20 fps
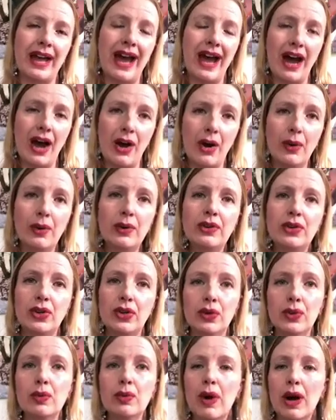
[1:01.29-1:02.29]
how
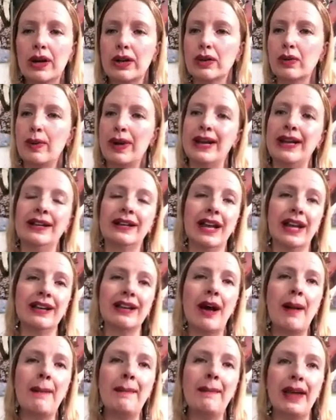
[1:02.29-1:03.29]
to rock your wedding day
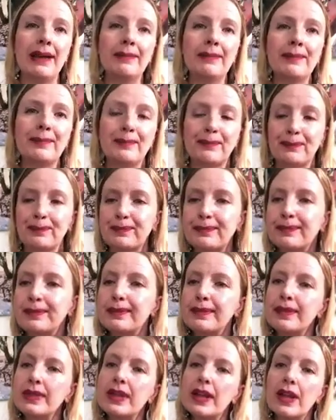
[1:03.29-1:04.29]
timeline.
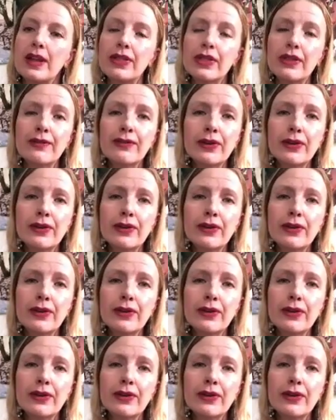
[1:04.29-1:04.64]
The